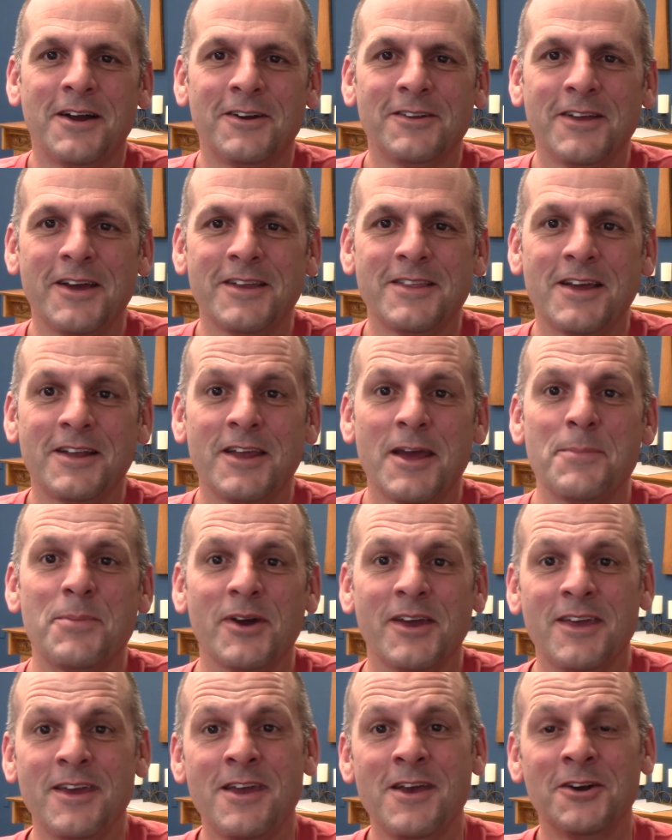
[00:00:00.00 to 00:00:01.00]
Lake that day.
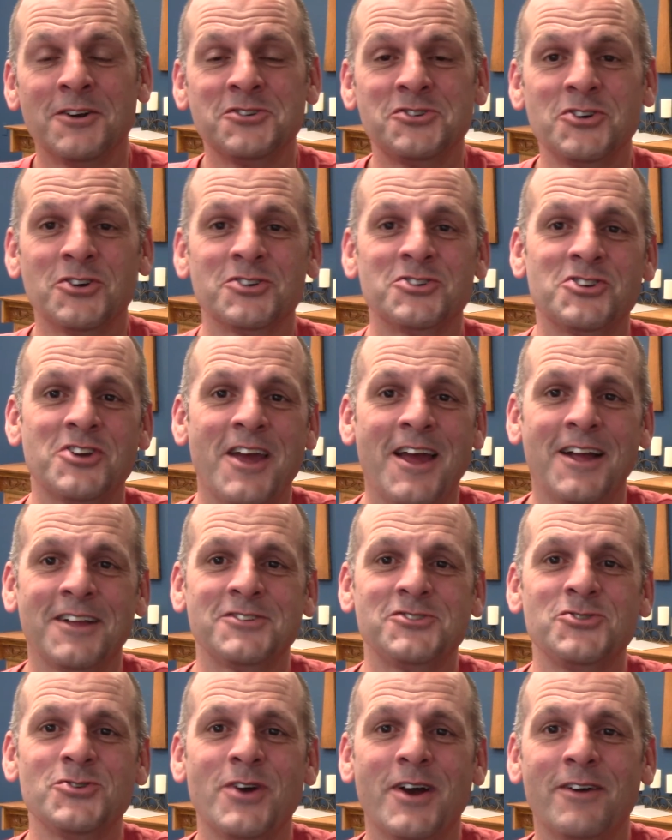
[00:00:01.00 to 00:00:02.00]
But here's your
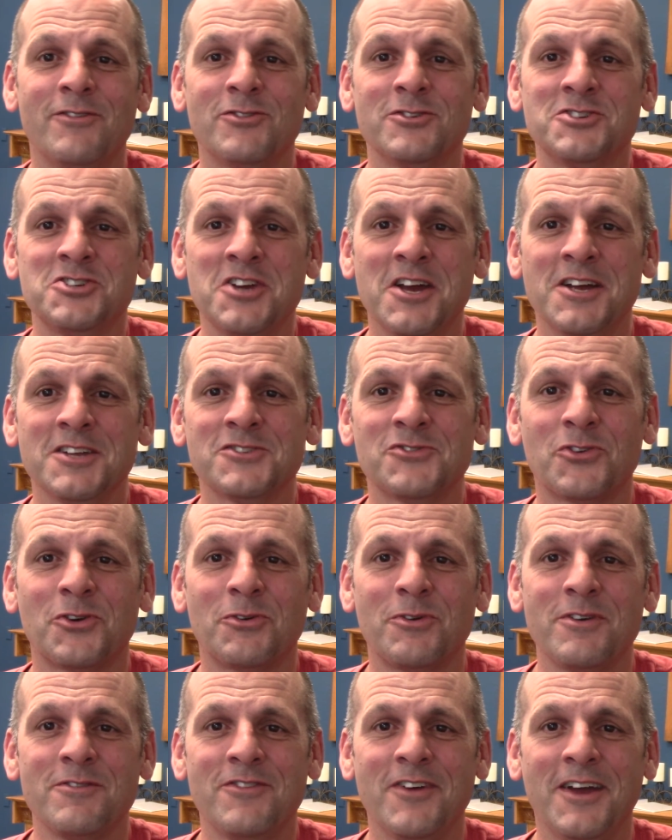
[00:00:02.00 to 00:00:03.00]
chance. You have a chance for
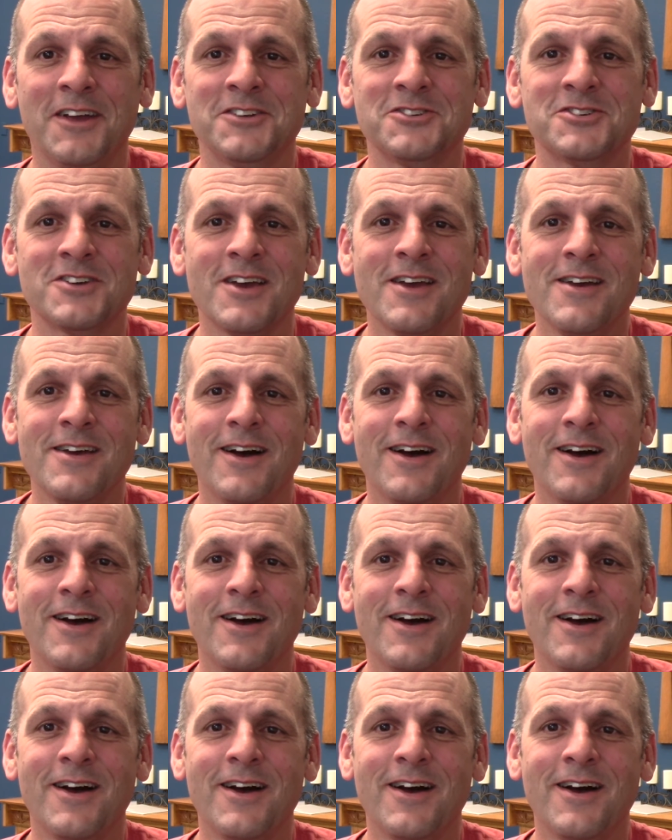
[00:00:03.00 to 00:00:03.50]
revenge.